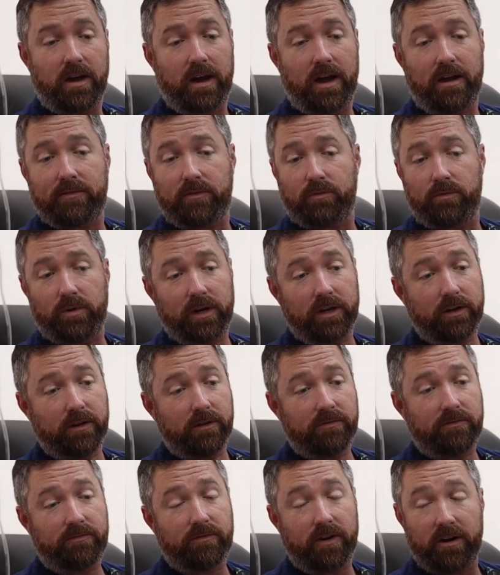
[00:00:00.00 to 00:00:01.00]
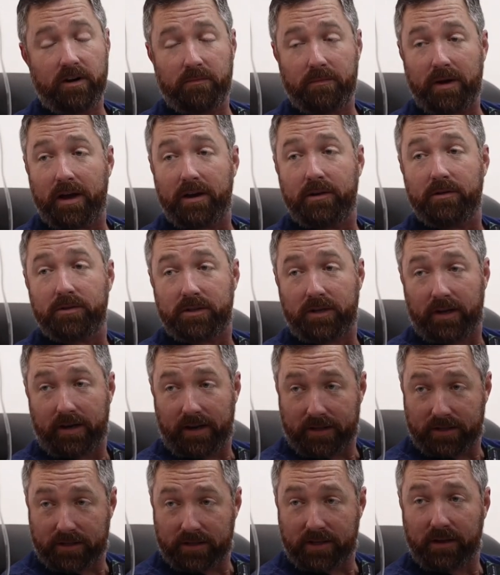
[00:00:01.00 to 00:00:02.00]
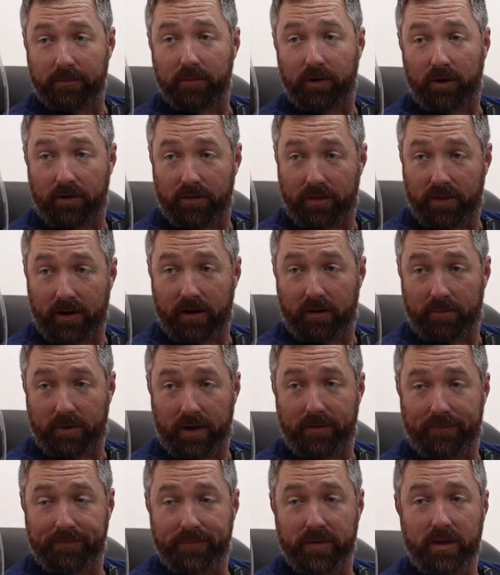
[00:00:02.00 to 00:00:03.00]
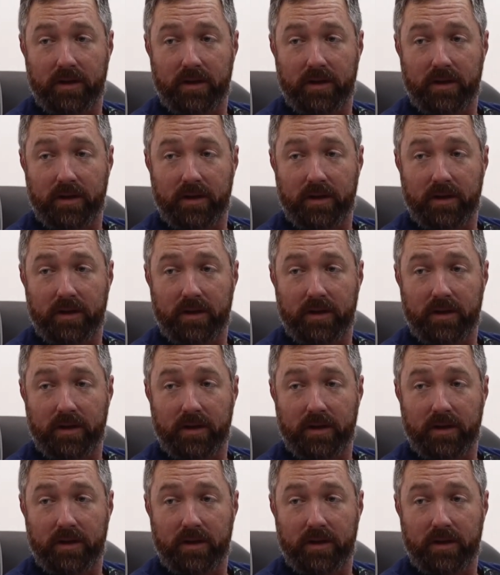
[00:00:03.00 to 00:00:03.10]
I have a really good friend of mine who's done a similar therapy.